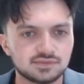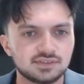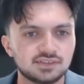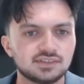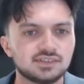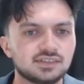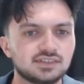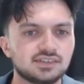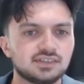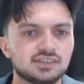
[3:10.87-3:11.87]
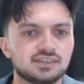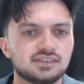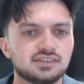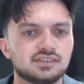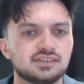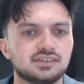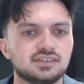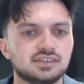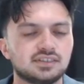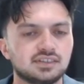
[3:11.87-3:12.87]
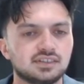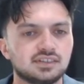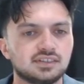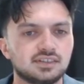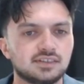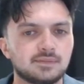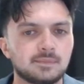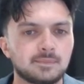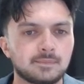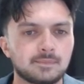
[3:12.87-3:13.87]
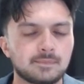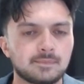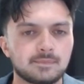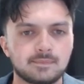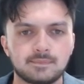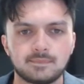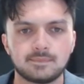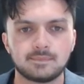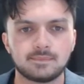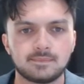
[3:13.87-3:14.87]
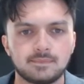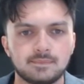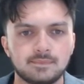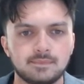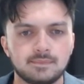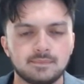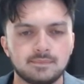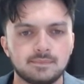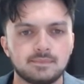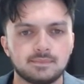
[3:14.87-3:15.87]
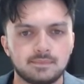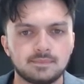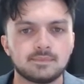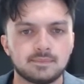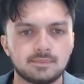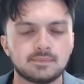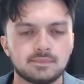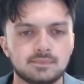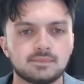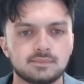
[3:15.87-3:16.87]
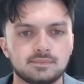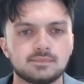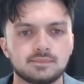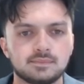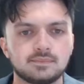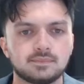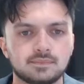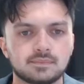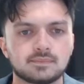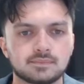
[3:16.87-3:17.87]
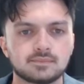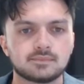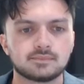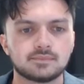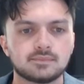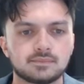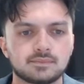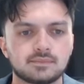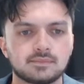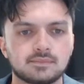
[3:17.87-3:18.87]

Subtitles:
[no speech]